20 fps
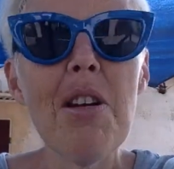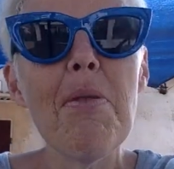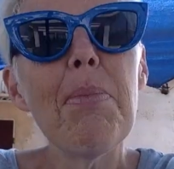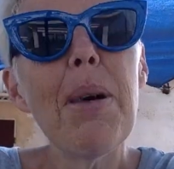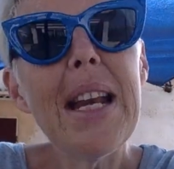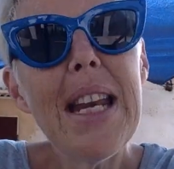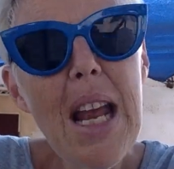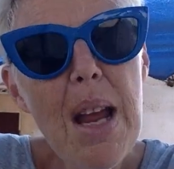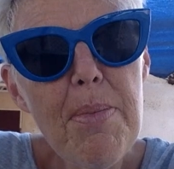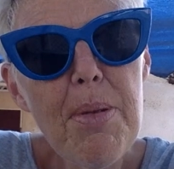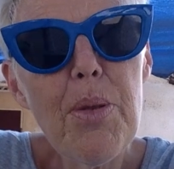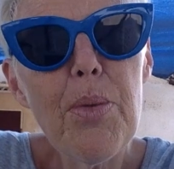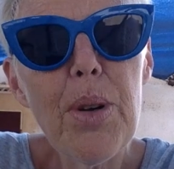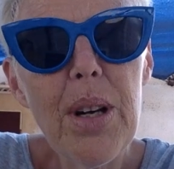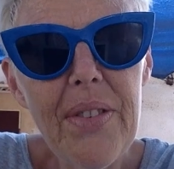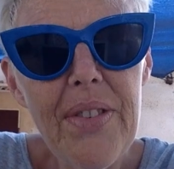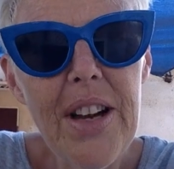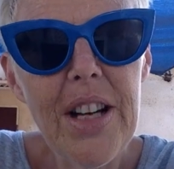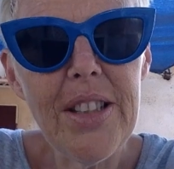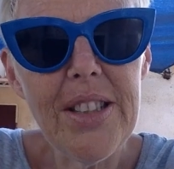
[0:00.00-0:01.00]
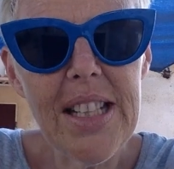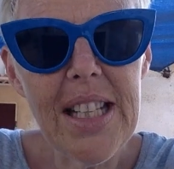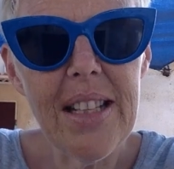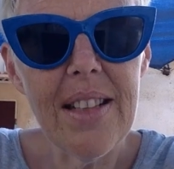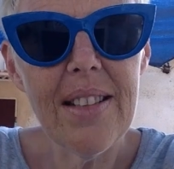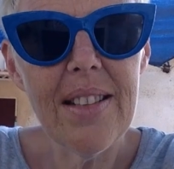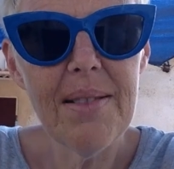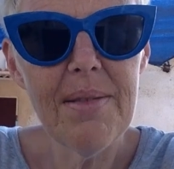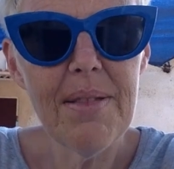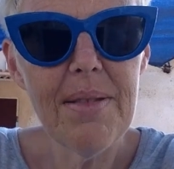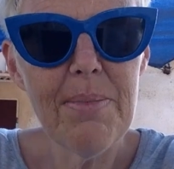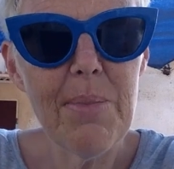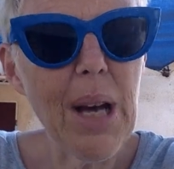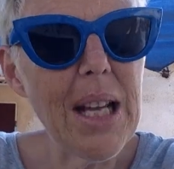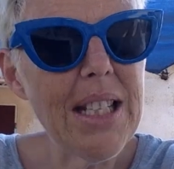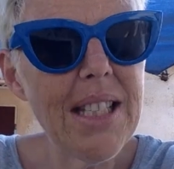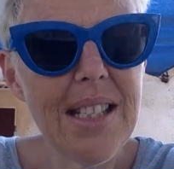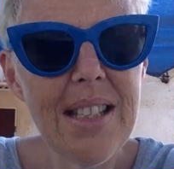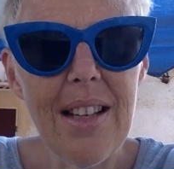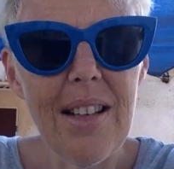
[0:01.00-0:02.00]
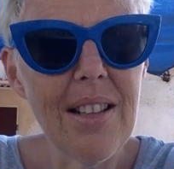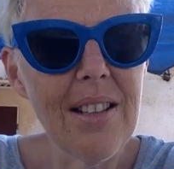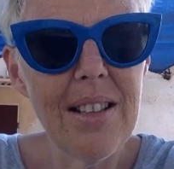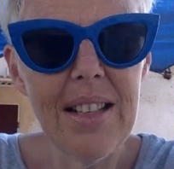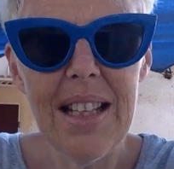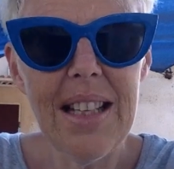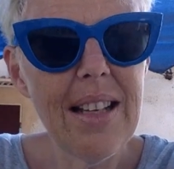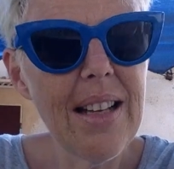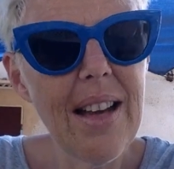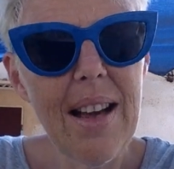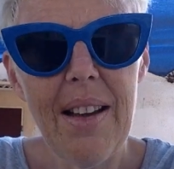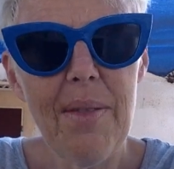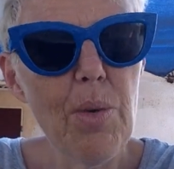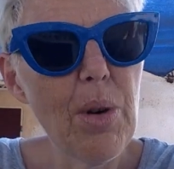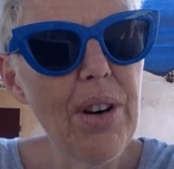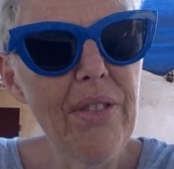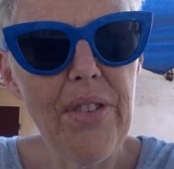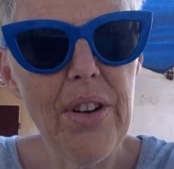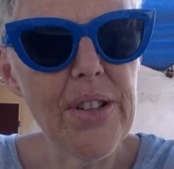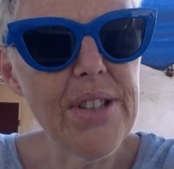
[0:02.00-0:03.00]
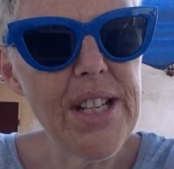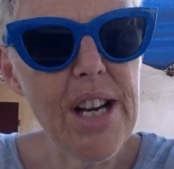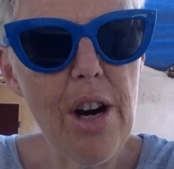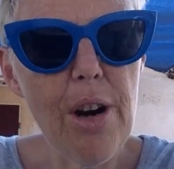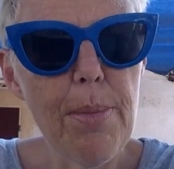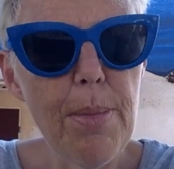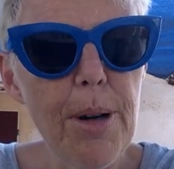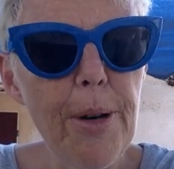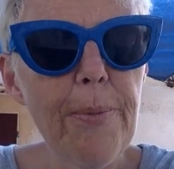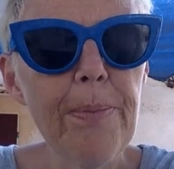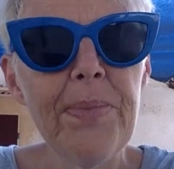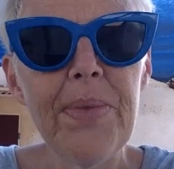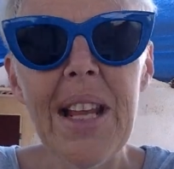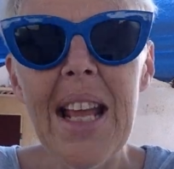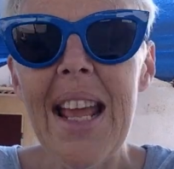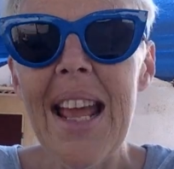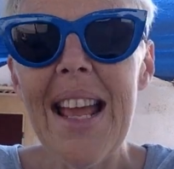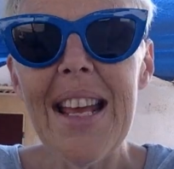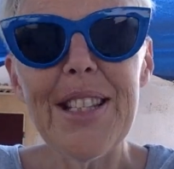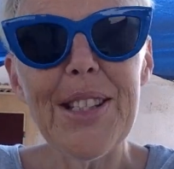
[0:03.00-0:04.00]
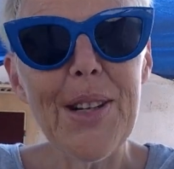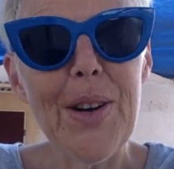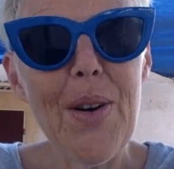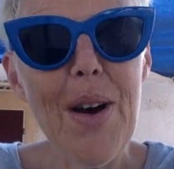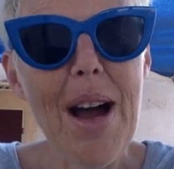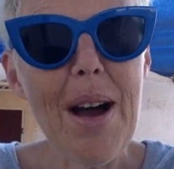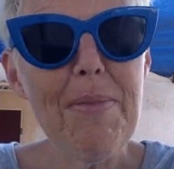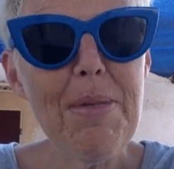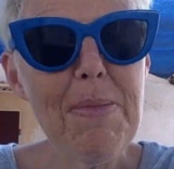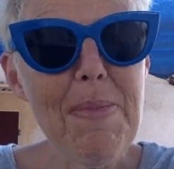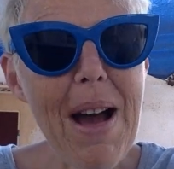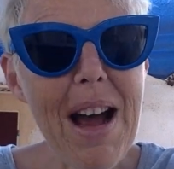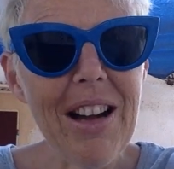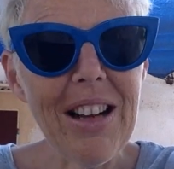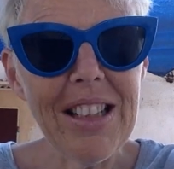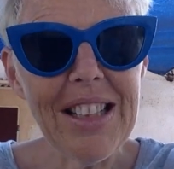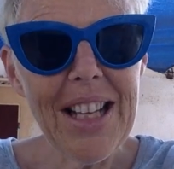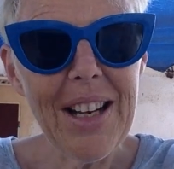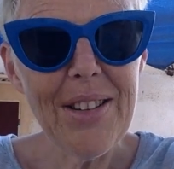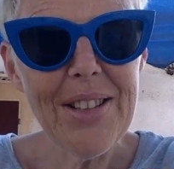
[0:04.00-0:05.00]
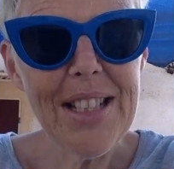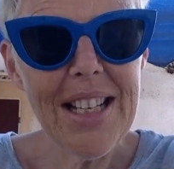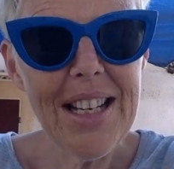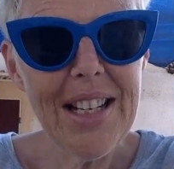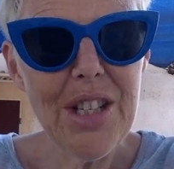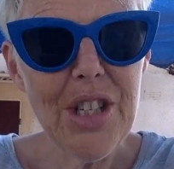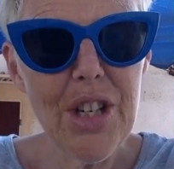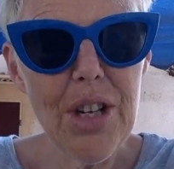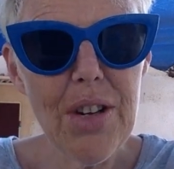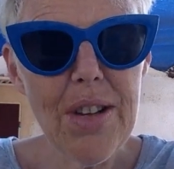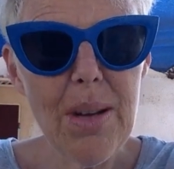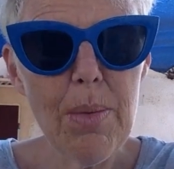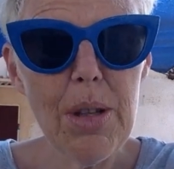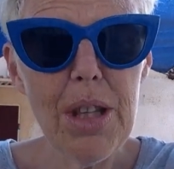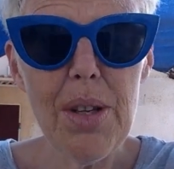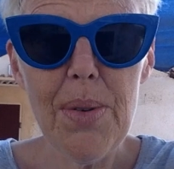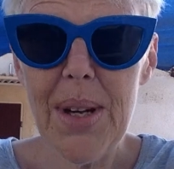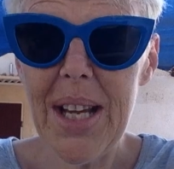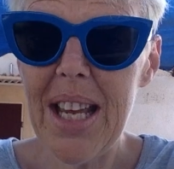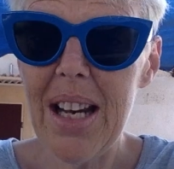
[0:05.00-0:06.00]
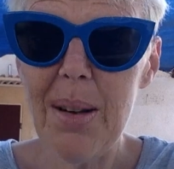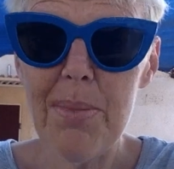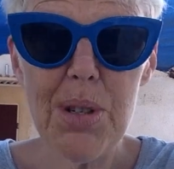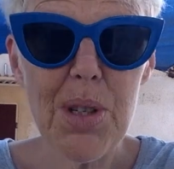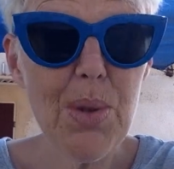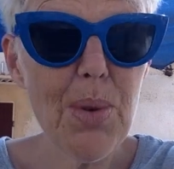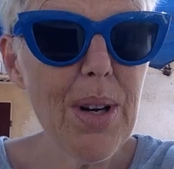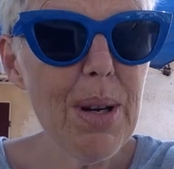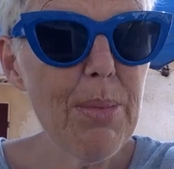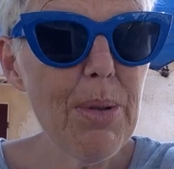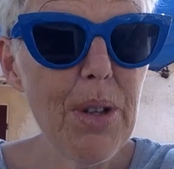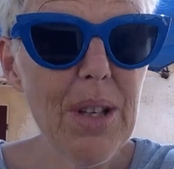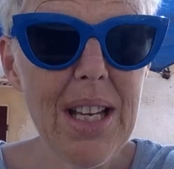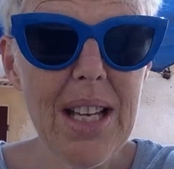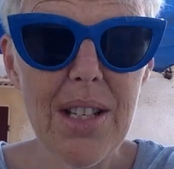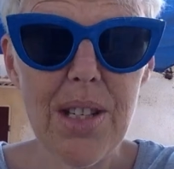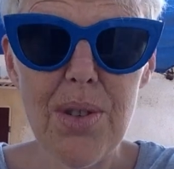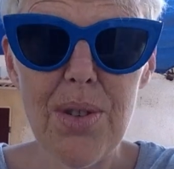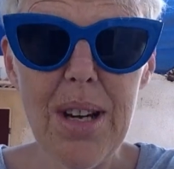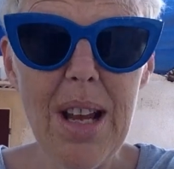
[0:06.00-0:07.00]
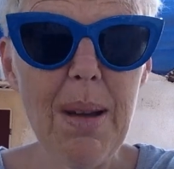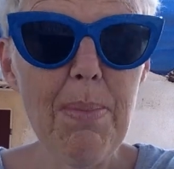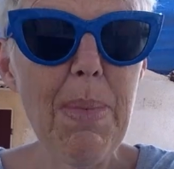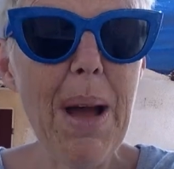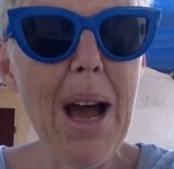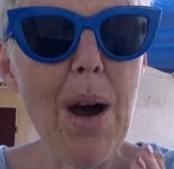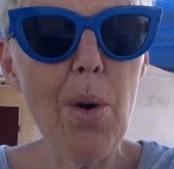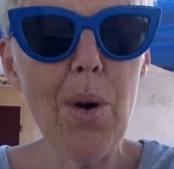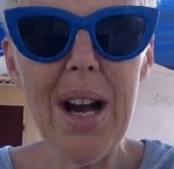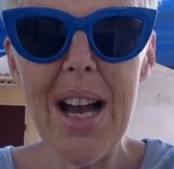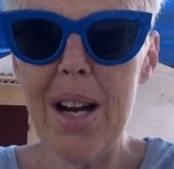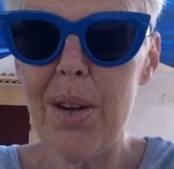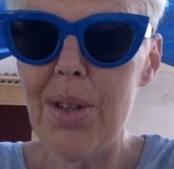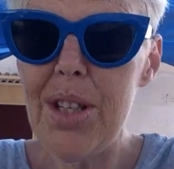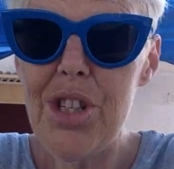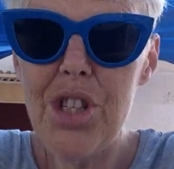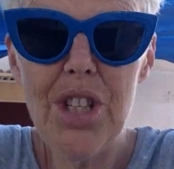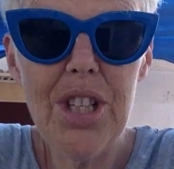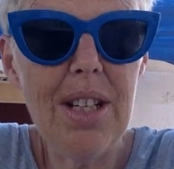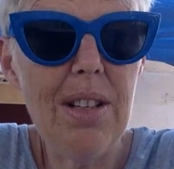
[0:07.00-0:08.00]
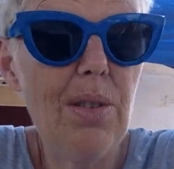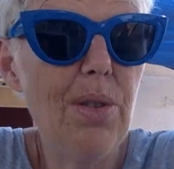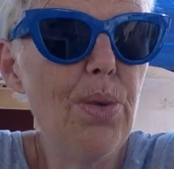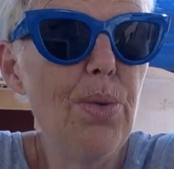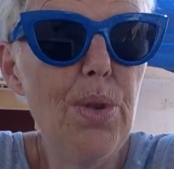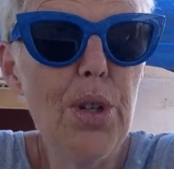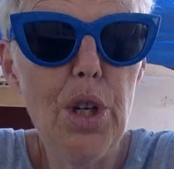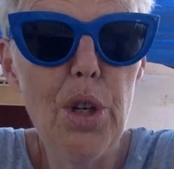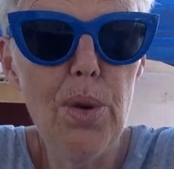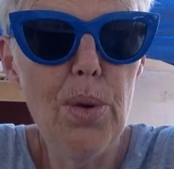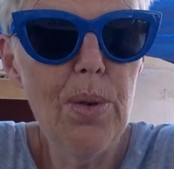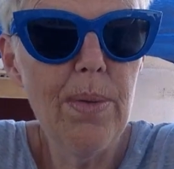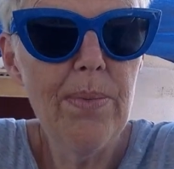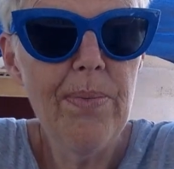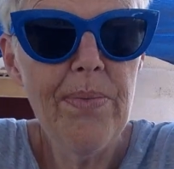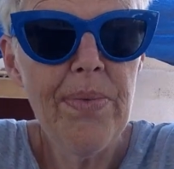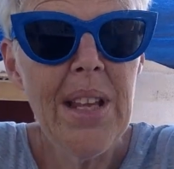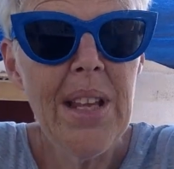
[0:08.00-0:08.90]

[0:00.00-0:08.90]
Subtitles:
My neighbor would have held it. But still, I would have felt terrible. So I'll be back on later today to share that with you. Again, I'm sorry about yesterday. Power outage, who knew?